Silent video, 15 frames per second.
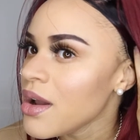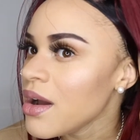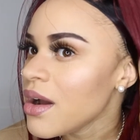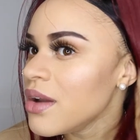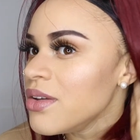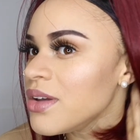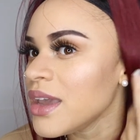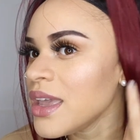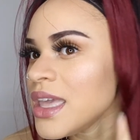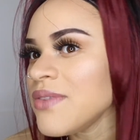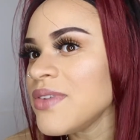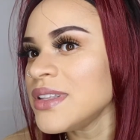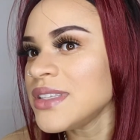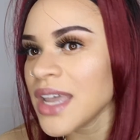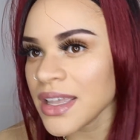Or you can
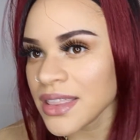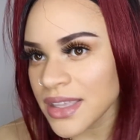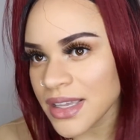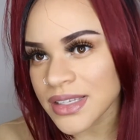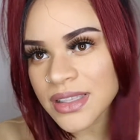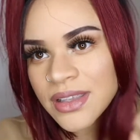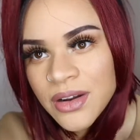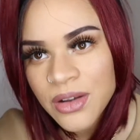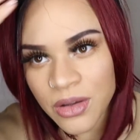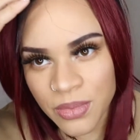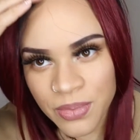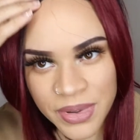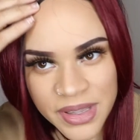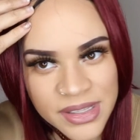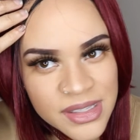even take these little
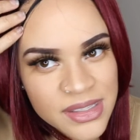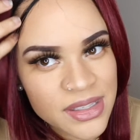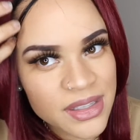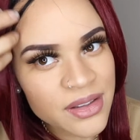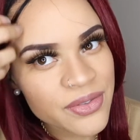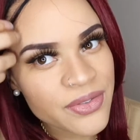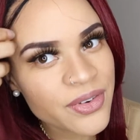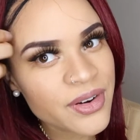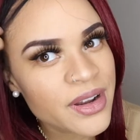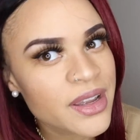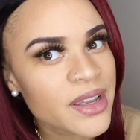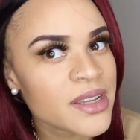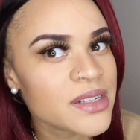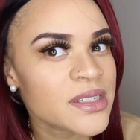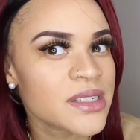pieces in the
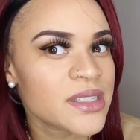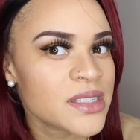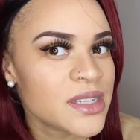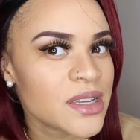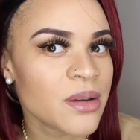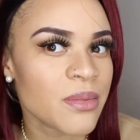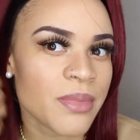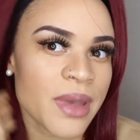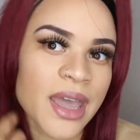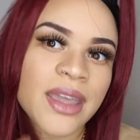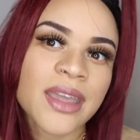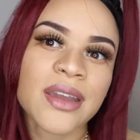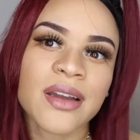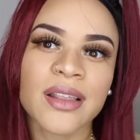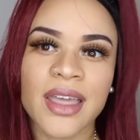front and just stick them back
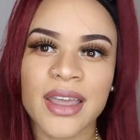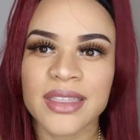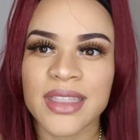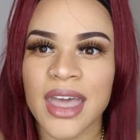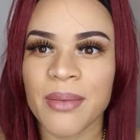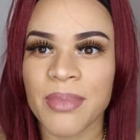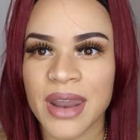here like that.